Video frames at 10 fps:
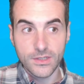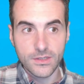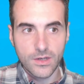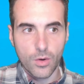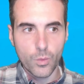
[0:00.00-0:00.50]

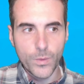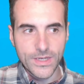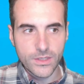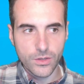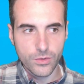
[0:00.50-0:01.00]
on
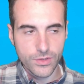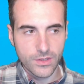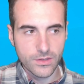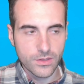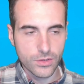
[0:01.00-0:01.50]
Windows
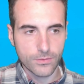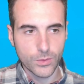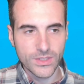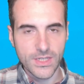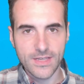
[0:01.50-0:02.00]
the software
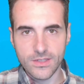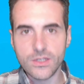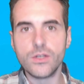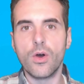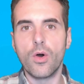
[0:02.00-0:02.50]

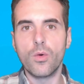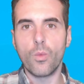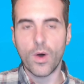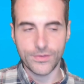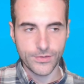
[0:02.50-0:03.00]
doesn't know
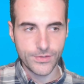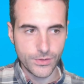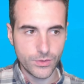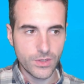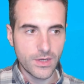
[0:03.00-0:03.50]
what to
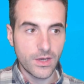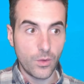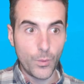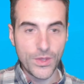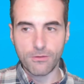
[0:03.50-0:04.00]
do,
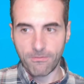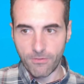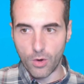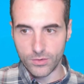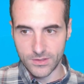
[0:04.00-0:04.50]
which
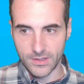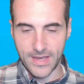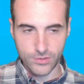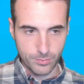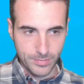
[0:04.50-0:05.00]
font has
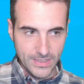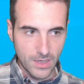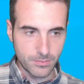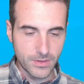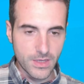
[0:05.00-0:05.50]
to pick
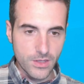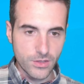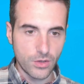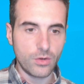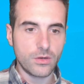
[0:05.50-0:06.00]
up.
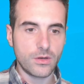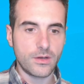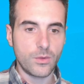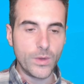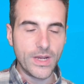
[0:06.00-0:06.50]
So
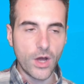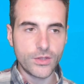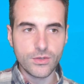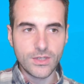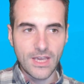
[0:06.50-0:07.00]
we got
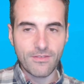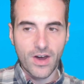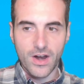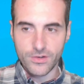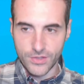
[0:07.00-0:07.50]
to give
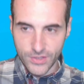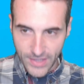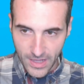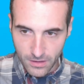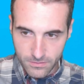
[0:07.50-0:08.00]

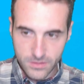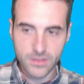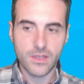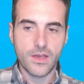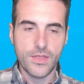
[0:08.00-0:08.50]
ourselves
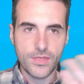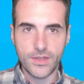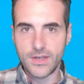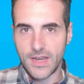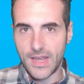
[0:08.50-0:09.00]
the
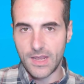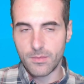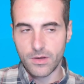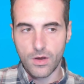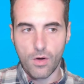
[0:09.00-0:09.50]

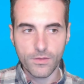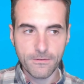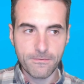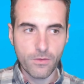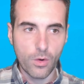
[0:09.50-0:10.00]
name of the
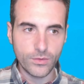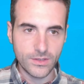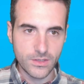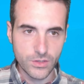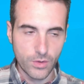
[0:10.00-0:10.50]
font that
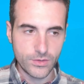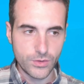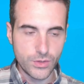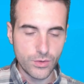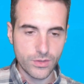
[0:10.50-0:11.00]
it's going to
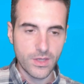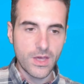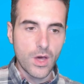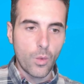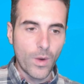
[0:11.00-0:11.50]
use.
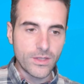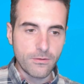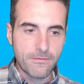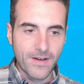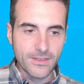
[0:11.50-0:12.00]
Where do we
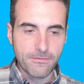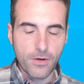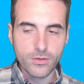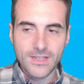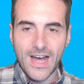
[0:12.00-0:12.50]
find the
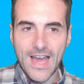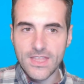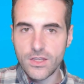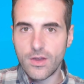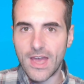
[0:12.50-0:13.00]
font? Either
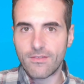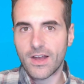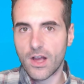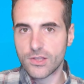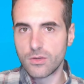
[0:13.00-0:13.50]
you have a
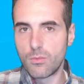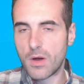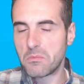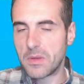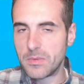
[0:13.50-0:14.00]
custom
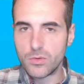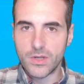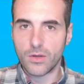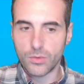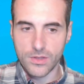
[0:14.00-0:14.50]
one, maybe you
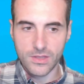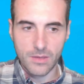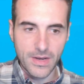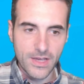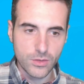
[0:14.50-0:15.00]
downloaded some
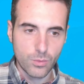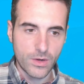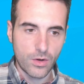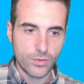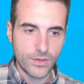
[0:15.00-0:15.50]
nice one
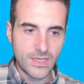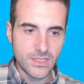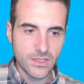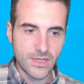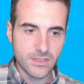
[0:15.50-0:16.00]
on the
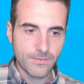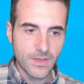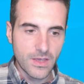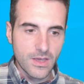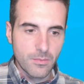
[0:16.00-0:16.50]
internet,
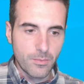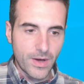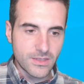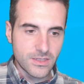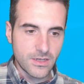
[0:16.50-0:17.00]

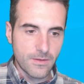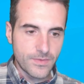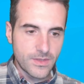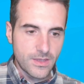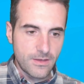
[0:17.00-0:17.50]
but
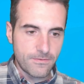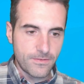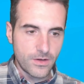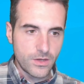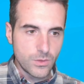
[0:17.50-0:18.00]
if
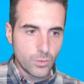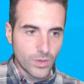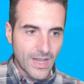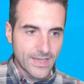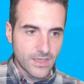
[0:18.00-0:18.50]
you would
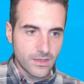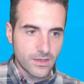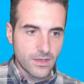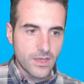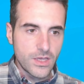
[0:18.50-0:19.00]
like,
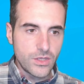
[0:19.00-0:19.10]
you